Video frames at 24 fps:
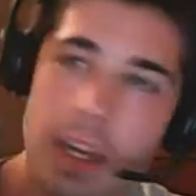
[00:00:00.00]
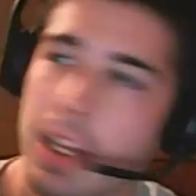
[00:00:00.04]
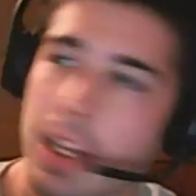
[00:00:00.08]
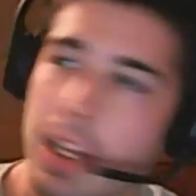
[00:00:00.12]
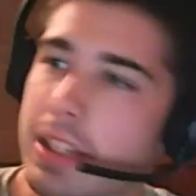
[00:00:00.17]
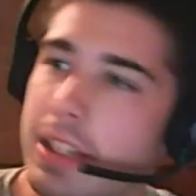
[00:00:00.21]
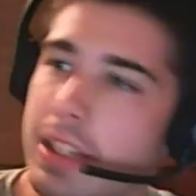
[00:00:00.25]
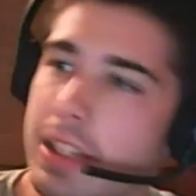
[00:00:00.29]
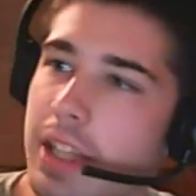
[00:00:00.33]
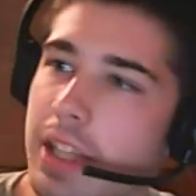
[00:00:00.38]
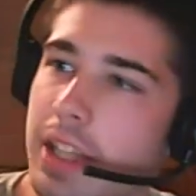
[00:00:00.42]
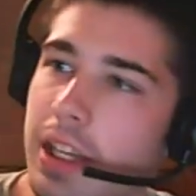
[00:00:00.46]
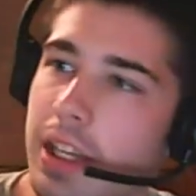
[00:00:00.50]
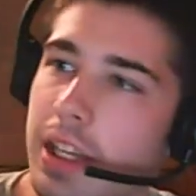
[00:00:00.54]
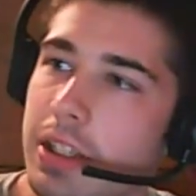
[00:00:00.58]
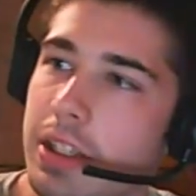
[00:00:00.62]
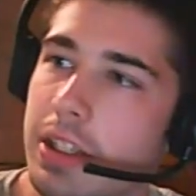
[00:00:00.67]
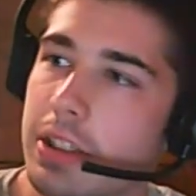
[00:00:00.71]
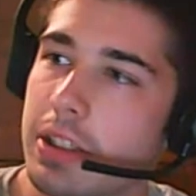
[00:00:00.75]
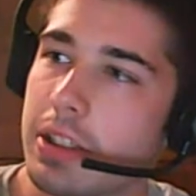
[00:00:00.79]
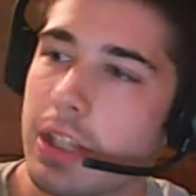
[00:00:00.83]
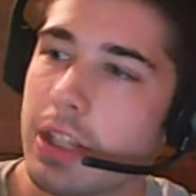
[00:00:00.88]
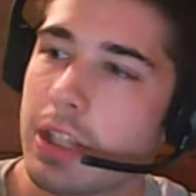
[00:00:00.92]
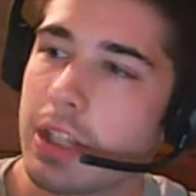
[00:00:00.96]
that
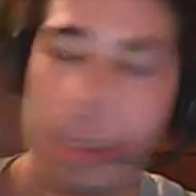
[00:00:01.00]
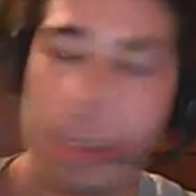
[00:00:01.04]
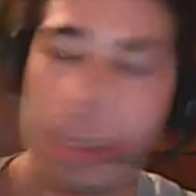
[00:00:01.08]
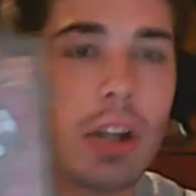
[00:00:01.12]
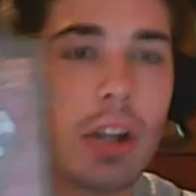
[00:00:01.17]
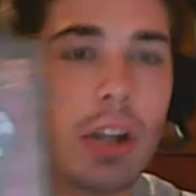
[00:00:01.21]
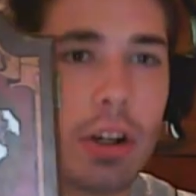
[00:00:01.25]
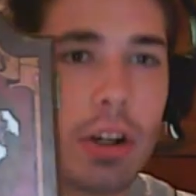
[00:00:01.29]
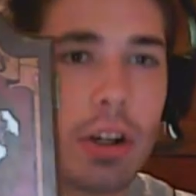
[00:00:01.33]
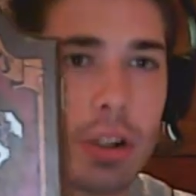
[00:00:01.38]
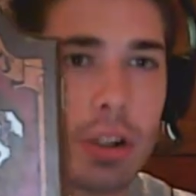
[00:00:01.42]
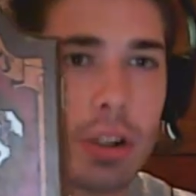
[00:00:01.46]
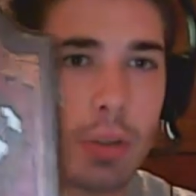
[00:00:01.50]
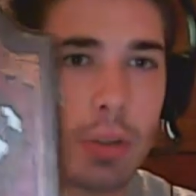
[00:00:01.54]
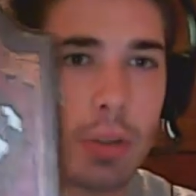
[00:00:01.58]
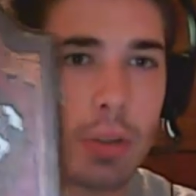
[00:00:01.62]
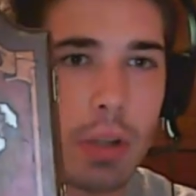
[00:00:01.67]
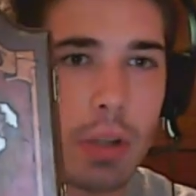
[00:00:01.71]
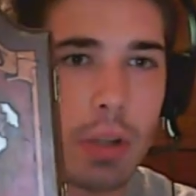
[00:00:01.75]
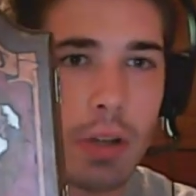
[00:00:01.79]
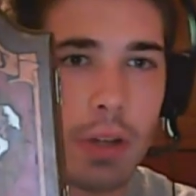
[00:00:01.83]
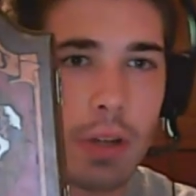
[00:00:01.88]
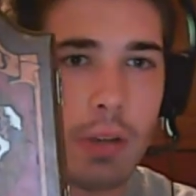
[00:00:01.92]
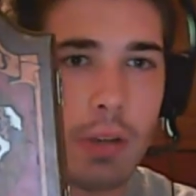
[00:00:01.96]
says Dinky Darts with
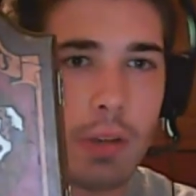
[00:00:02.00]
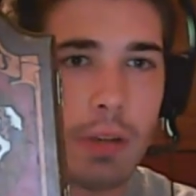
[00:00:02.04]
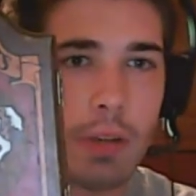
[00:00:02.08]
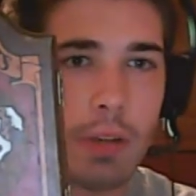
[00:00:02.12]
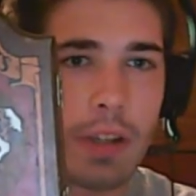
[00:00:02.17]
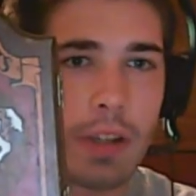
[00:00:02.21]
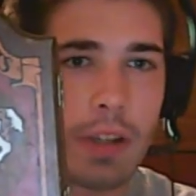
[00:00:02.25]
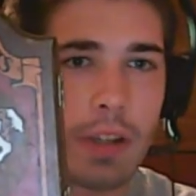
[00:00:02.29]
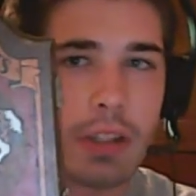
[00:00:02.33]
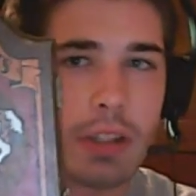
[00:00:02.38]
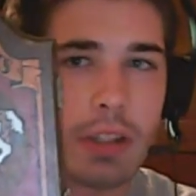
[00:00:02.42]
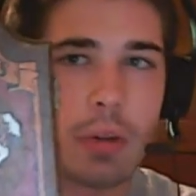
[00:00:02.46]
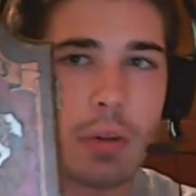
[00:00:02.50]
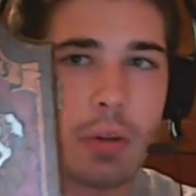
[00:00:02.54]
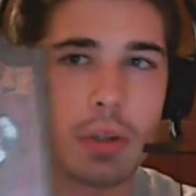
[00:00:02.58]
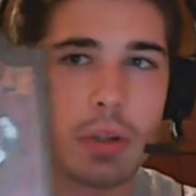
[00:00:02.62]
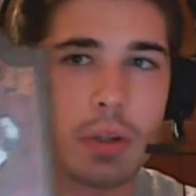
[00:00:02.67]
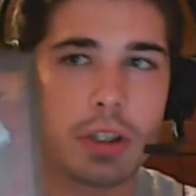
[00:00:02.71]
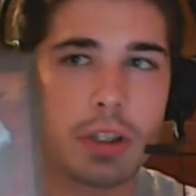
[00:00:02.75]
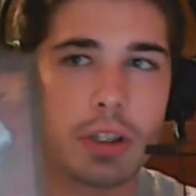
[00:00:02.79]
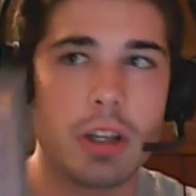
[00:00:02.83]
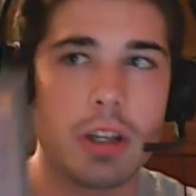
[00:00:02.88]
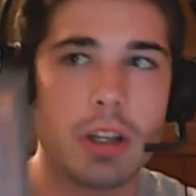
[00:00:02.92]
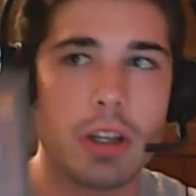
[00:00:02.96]
a fancy little horse
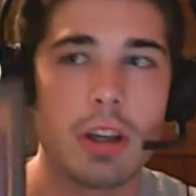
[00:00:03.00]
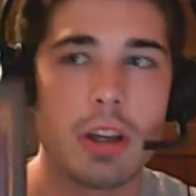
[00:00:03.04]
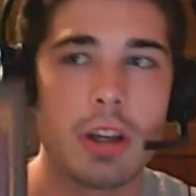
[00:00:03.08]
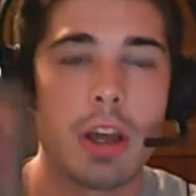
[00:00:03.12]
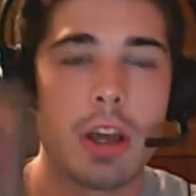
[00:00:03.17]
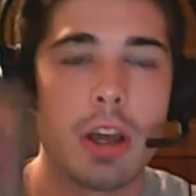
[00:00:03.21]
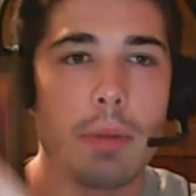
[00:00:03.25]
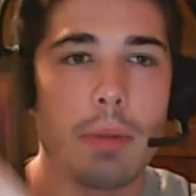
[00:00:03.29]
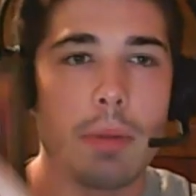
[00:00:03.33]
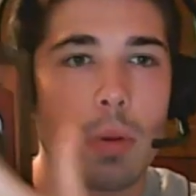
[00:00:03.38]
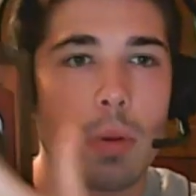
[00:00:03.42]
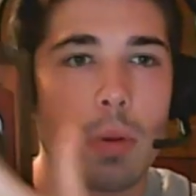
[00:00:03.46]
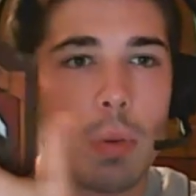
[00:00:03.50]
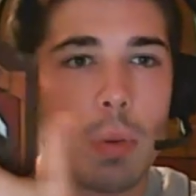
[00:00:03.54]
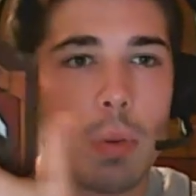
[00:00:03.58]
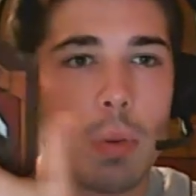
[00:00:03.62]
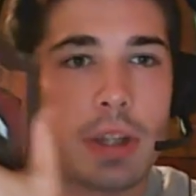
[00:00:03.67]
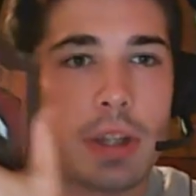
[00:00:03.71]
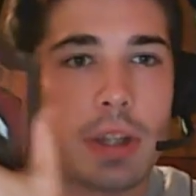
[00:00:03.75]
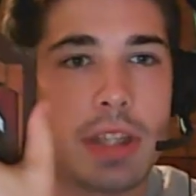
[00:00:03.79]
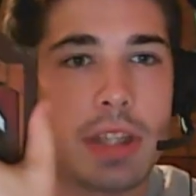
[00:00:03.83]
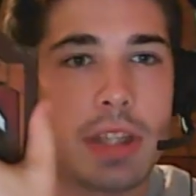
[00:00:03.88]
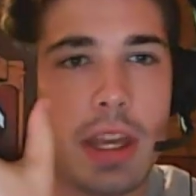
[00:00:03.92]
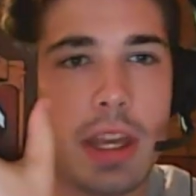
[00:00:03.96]
on it. But
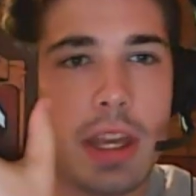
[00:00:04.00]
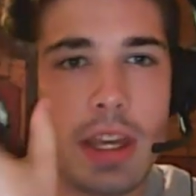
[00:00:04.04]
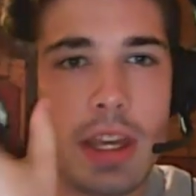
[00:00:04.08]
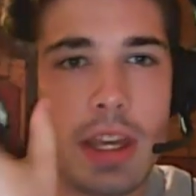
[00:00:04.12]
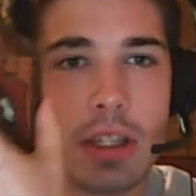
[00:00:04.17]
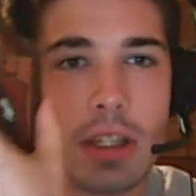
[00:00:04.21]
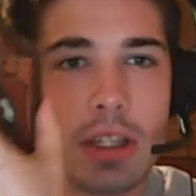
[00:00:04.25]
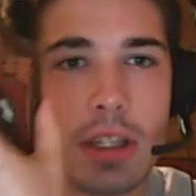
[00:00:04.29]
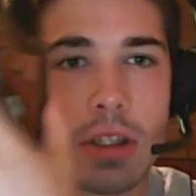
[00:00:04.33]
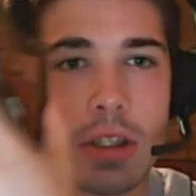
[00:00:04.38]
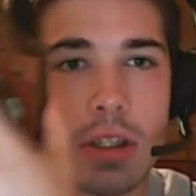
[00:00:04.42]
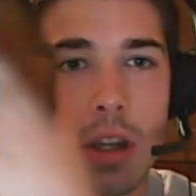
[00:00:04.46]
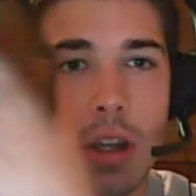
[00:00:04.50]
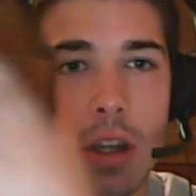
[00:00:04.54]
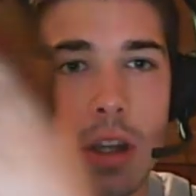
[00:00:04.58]
what's this?